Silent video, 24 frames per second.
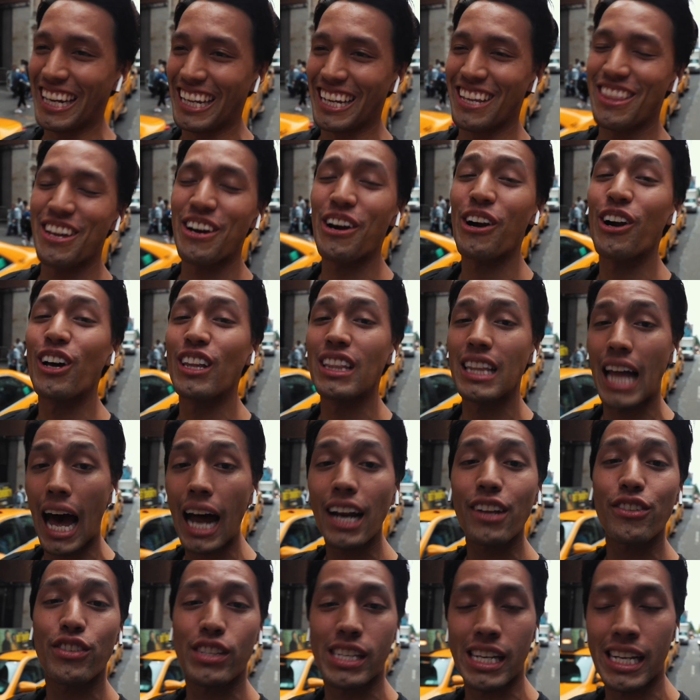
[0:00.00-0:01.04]
idiot. There are a
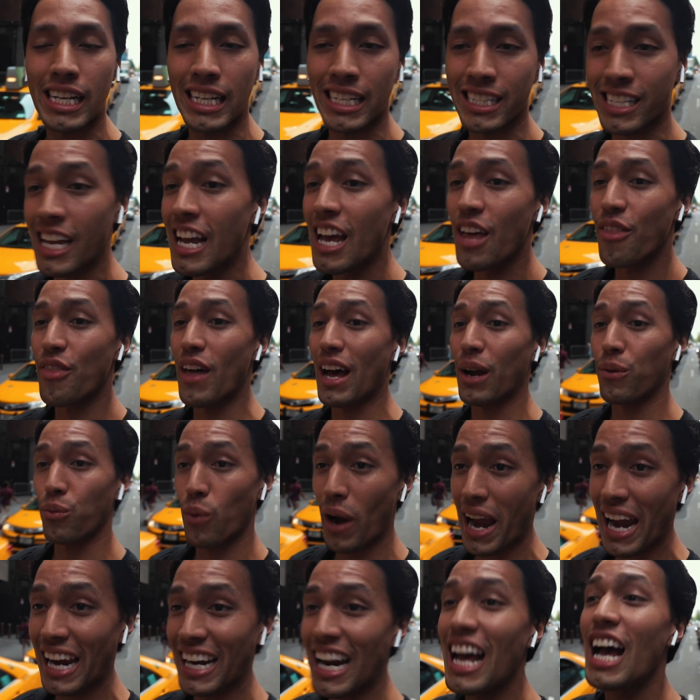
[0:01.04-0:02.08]
lot of cities that
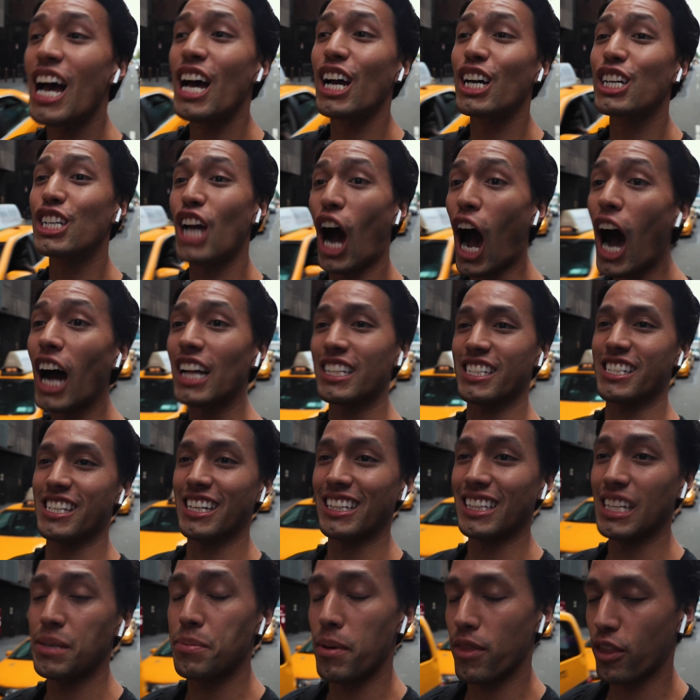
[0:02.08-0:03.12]
rain
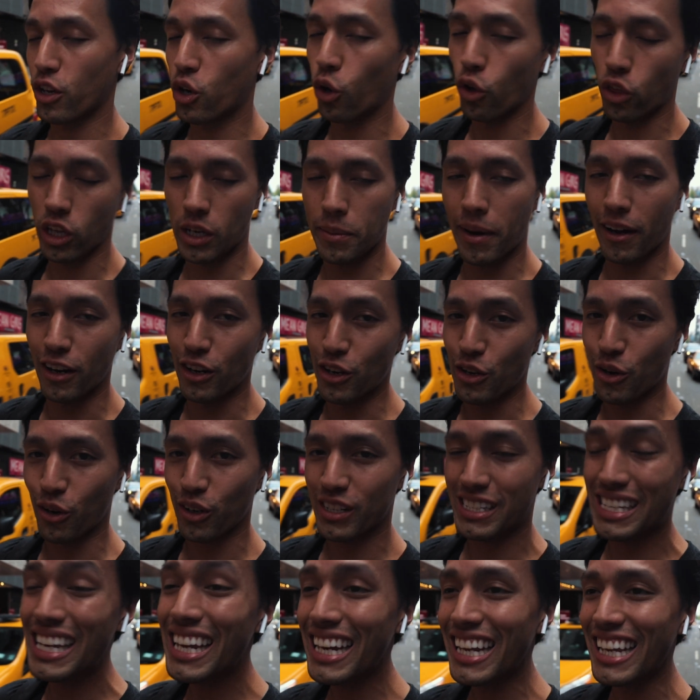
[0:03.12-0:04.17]
constantly, but the cool thing about New
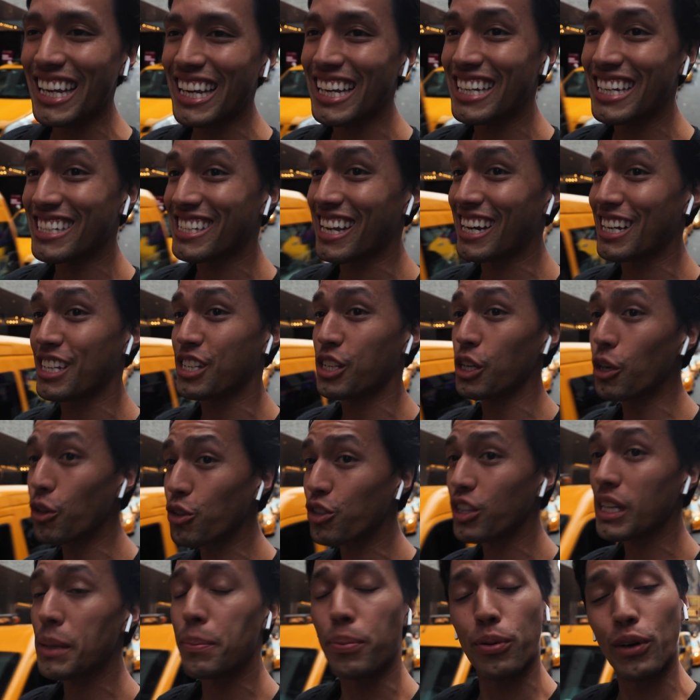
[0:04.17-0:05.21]
York City is that it's
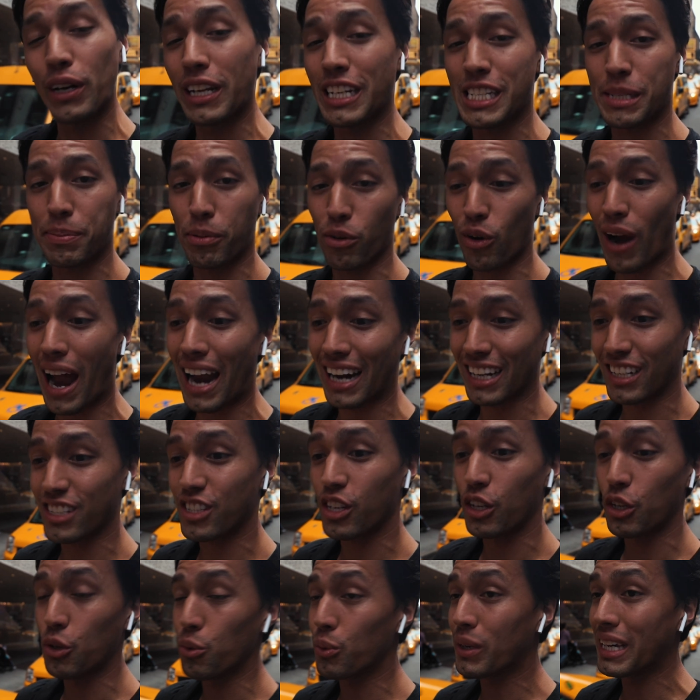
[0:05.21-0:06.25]
usually pretty sporadic,
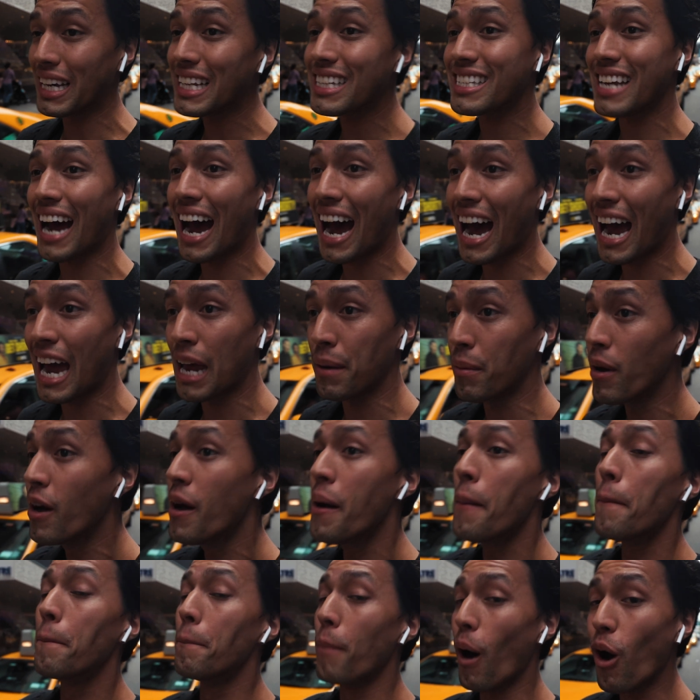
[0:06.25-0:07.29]
so you get time
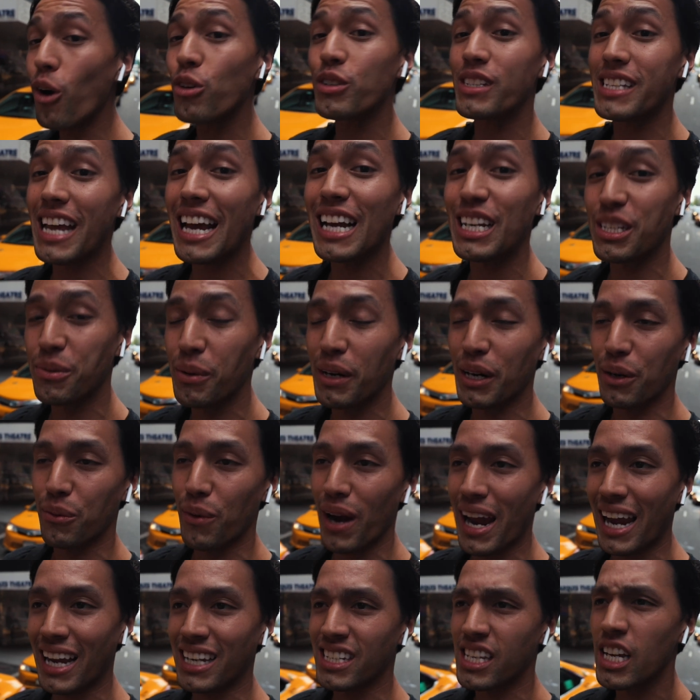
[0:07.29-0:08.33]
most days when it
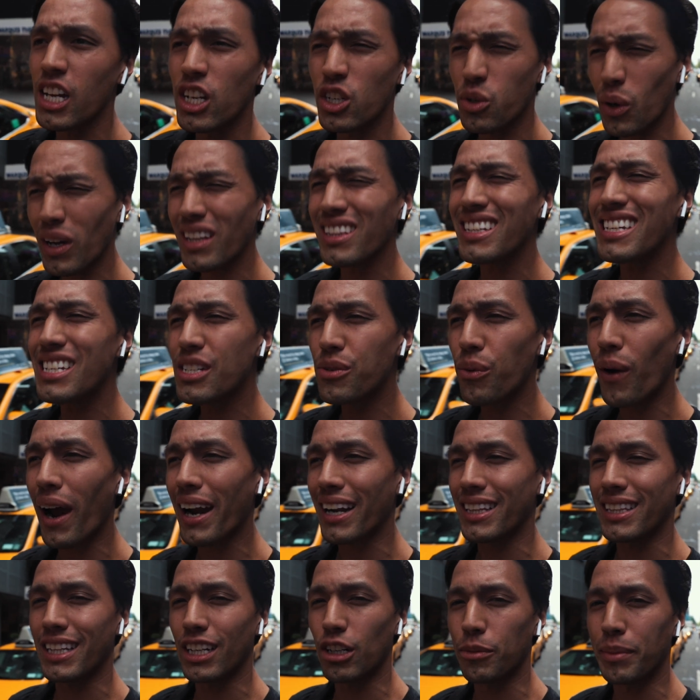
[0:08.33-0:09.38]
rains to at least
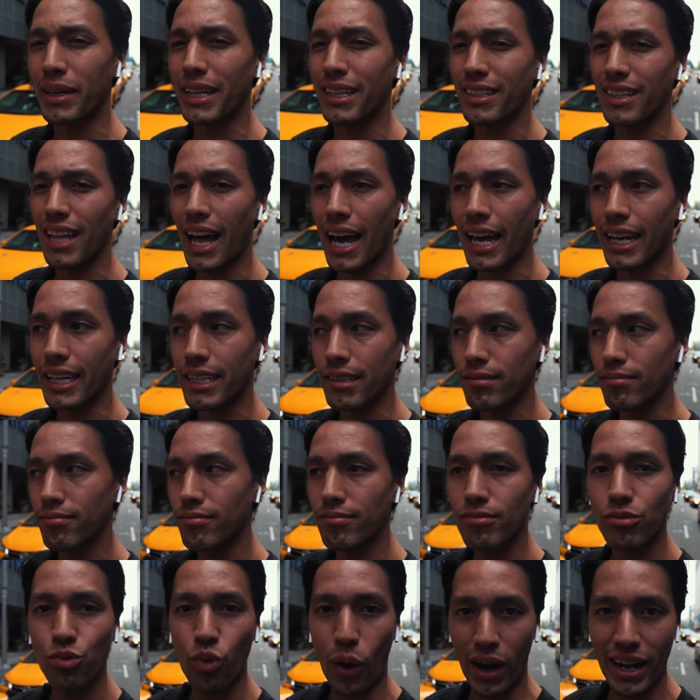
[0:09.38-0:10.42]
ride a little bit, like
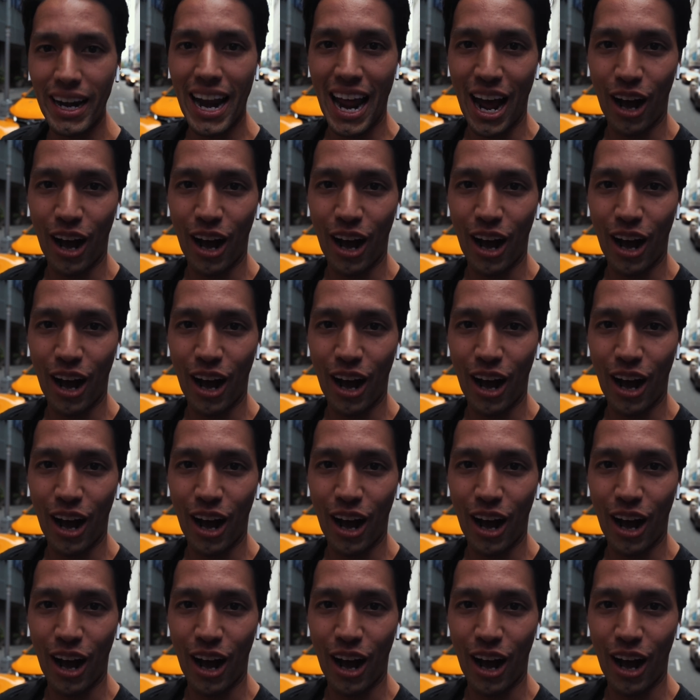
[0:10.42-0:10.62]
right